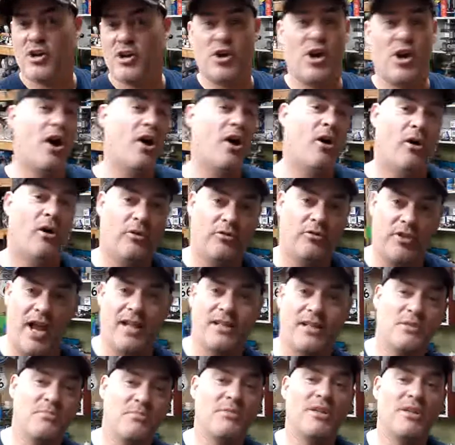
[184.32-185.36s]
No,
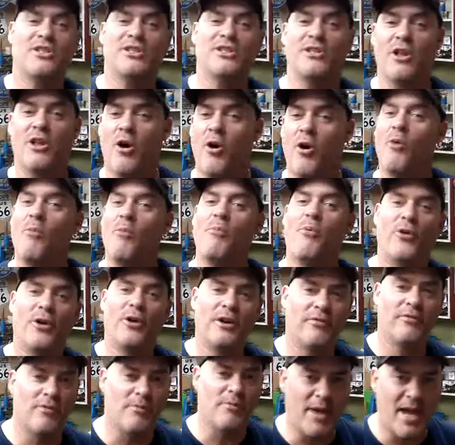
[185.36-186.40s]
that's missing the whole
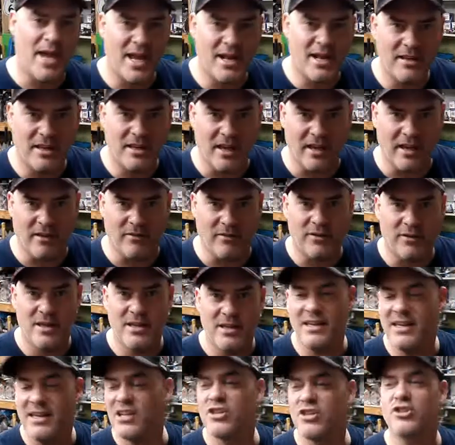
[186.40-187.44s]
point of a man cave.
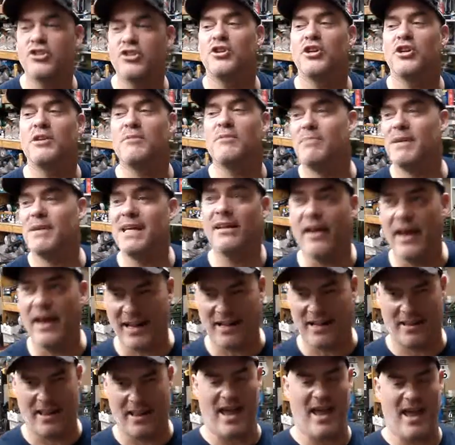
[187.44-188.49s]
It shouldn't be
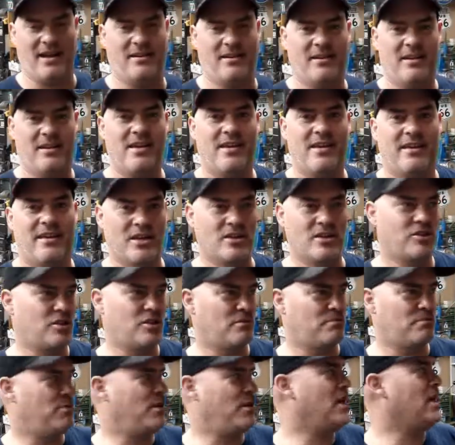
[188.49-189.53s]
like that. It
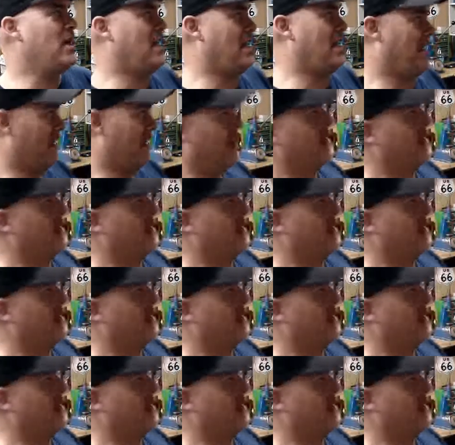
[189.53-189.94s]
should be